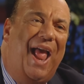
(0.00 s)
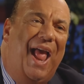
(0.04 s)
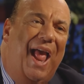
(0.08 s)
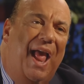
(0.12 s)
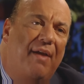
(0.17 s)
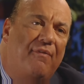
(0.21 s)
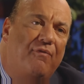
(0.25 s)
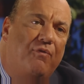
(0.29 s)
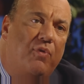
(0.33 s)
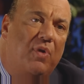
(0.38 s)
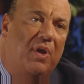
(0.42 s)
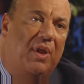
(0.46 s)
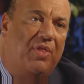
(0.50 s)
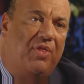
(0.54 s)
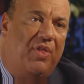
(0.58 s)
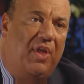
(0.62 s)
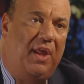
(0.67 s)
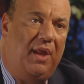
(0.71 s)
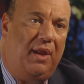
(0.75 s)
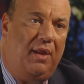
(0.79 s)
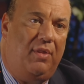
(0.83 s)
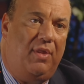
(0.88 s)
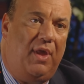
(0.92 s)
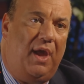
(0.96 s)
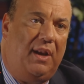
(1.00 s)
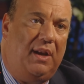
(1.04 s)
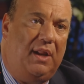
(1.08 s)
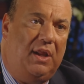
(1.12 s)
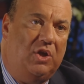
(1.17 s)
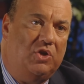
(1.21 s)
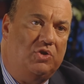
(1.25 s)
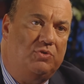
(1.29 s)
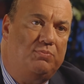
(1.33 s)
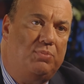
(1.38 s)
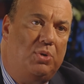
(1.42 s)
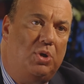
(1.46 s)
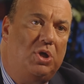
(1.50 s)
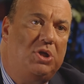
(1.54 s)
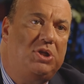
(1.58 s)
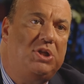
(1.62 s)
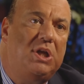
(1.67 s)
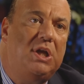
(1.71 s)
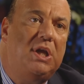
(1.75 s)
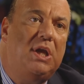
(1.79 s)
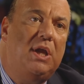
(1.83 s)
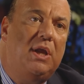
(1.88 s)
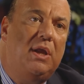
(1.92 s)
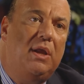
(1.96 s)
everything that is put